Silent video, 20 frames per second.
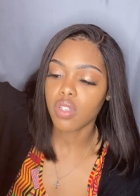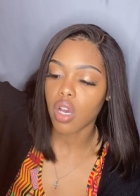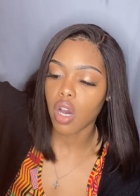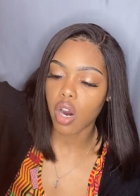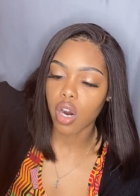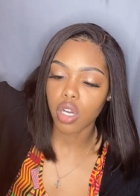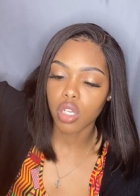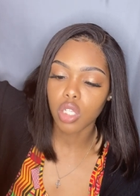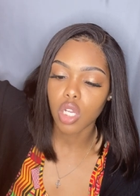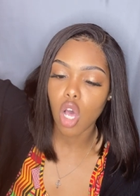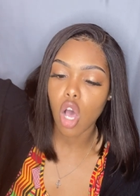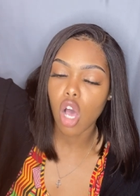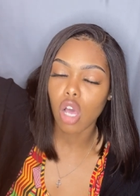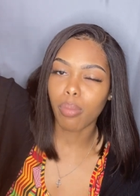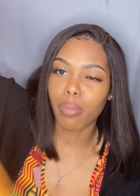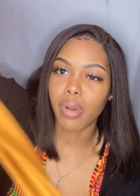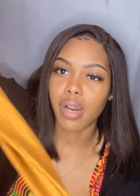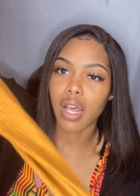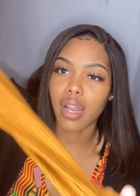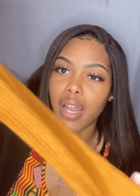are long
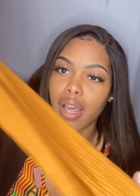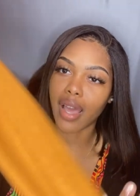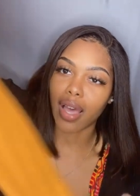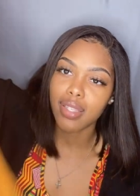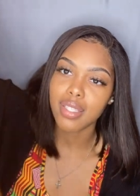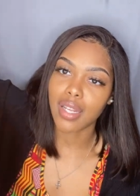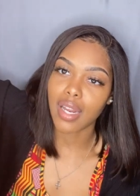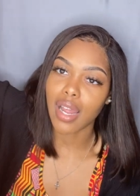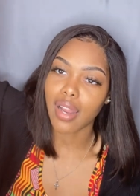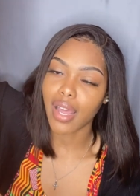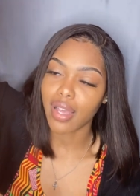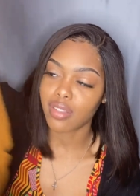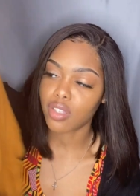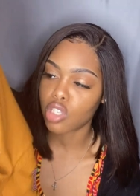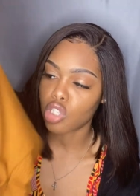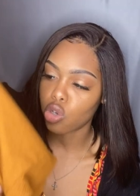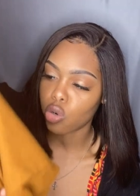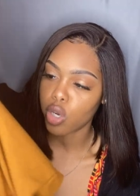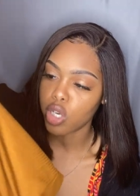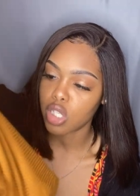but I, like i said i like to
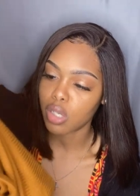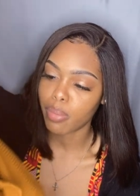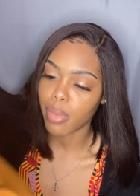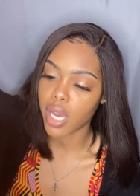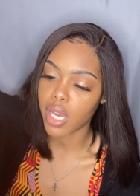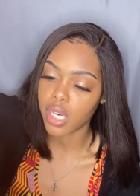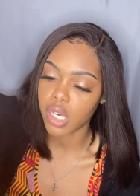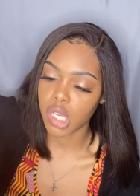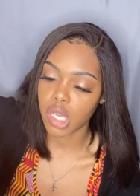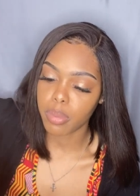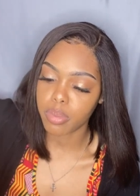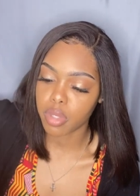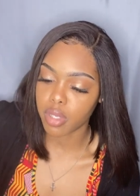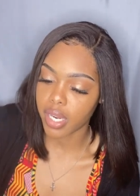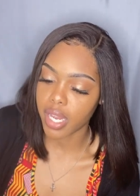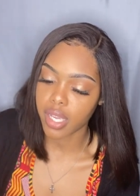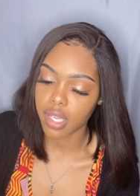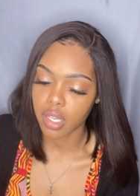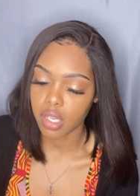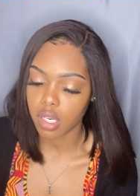scrunch mine up so
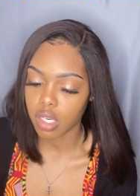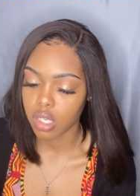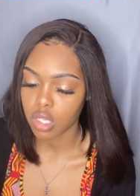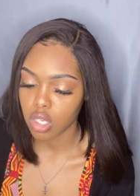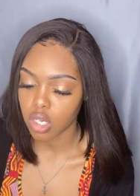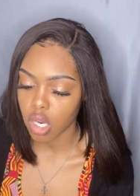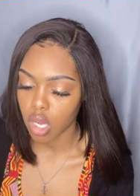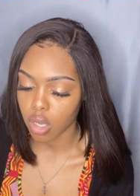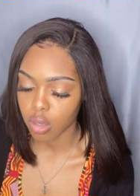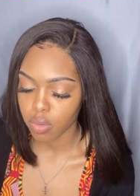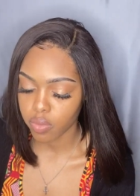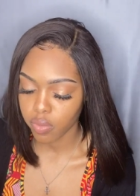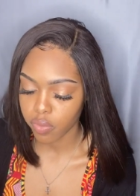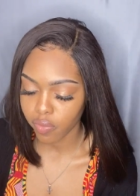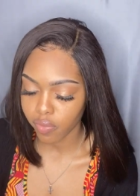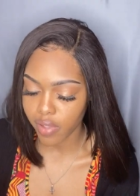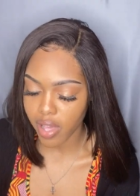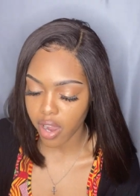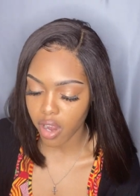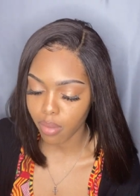they can you know
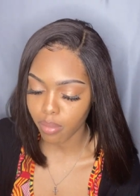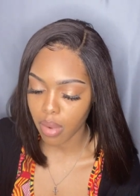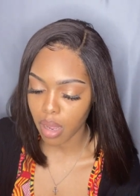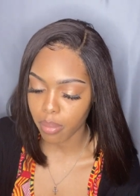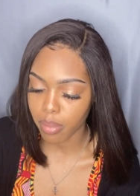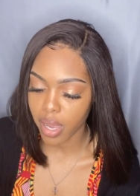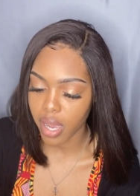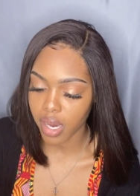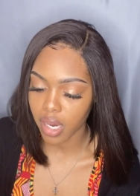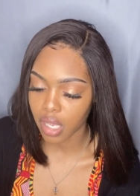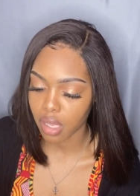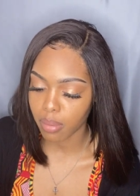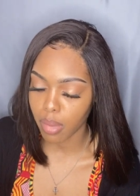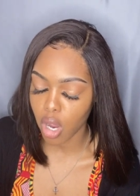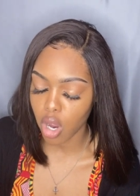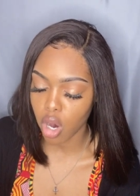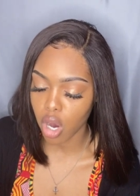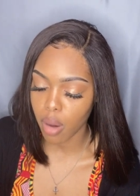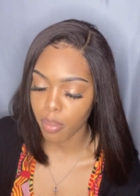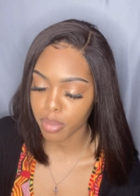flatter my body and my
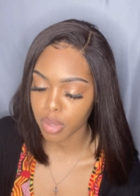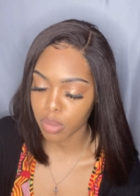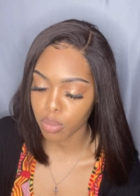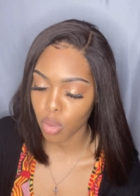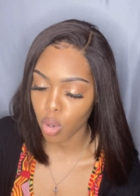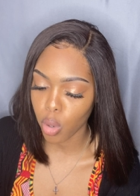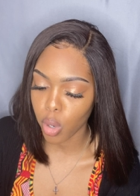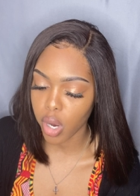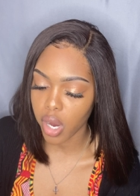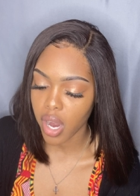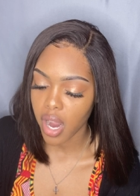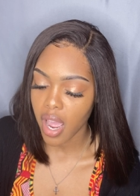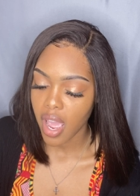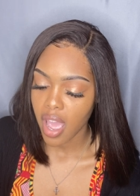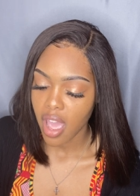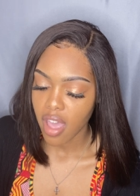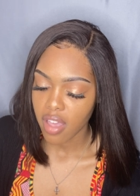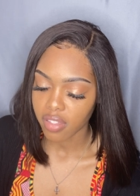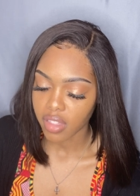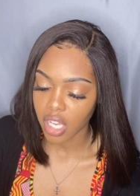arms more
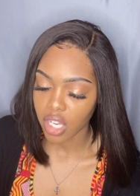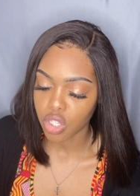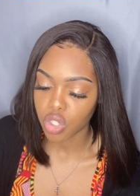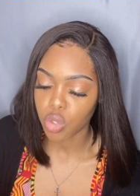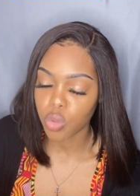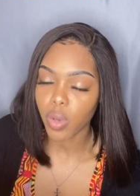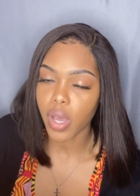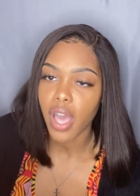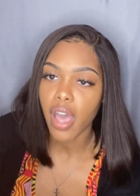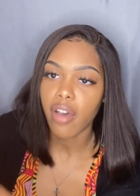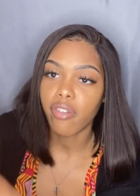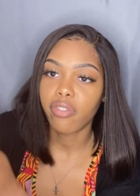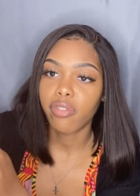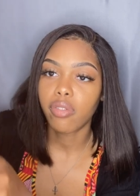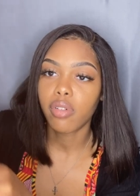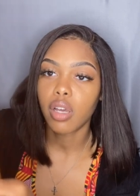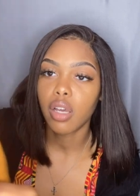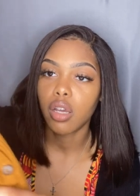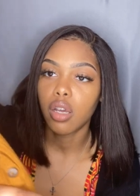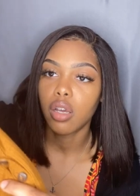they do have
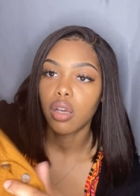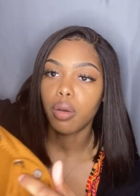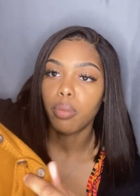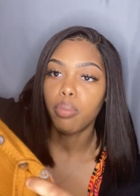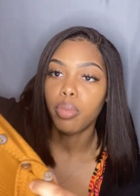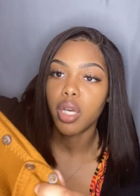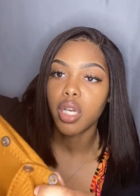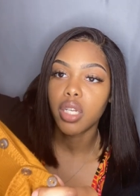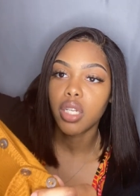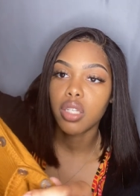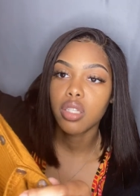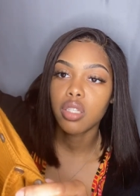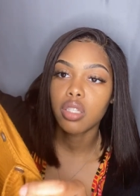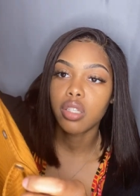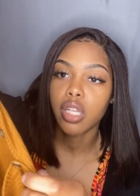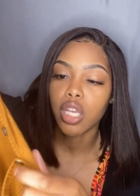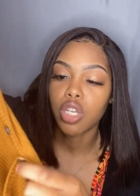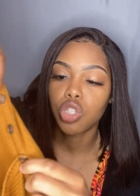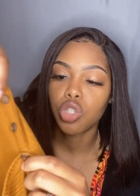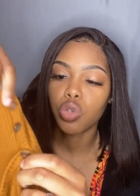uh buttons
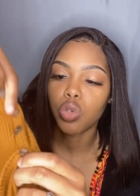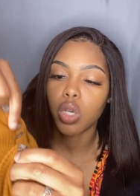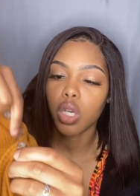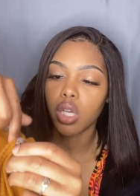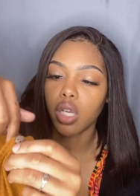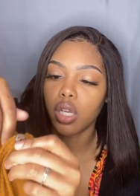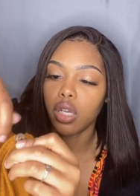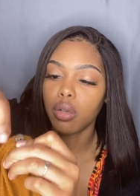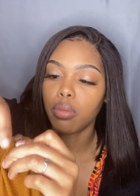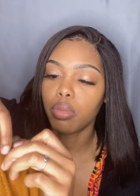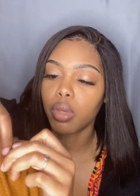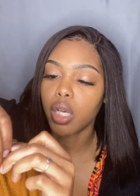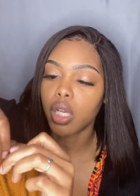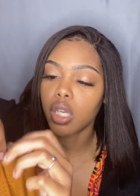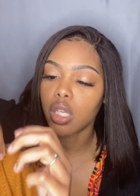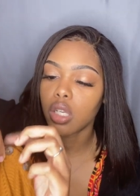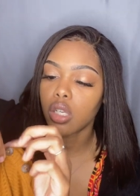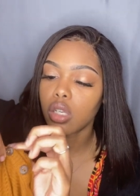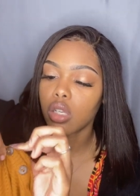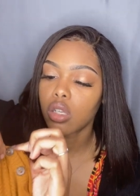that you can
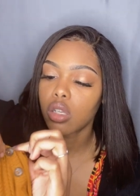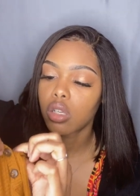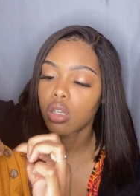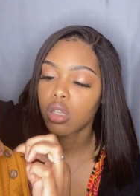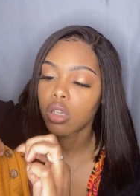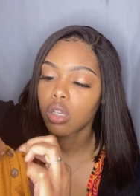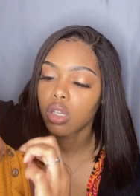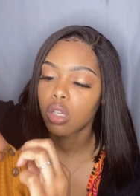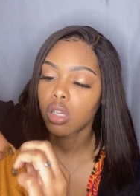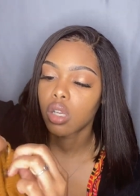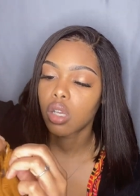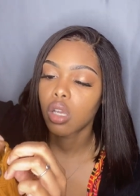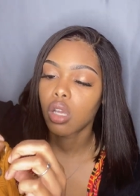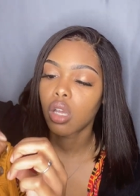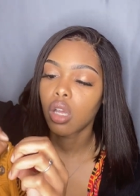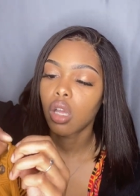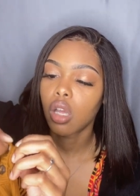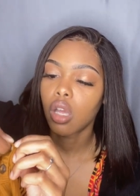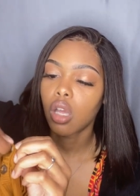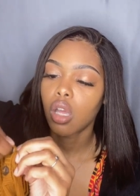unbutton
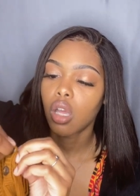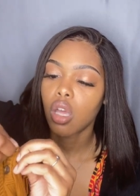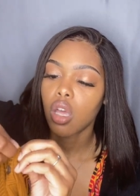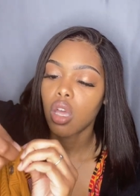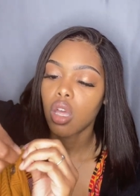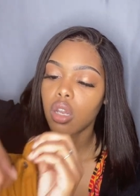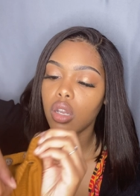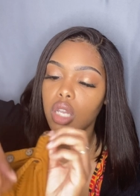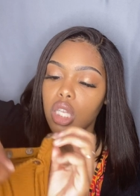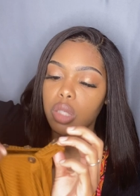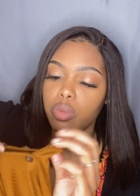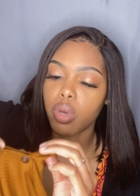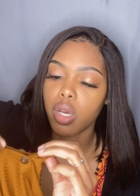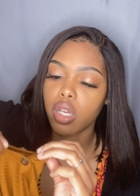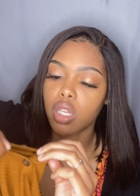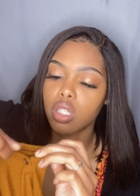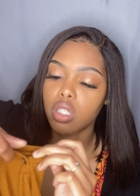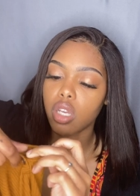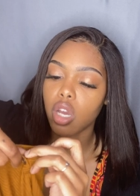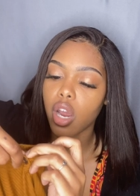these
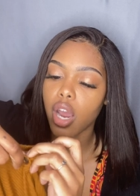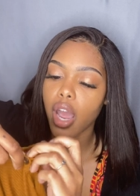buttons are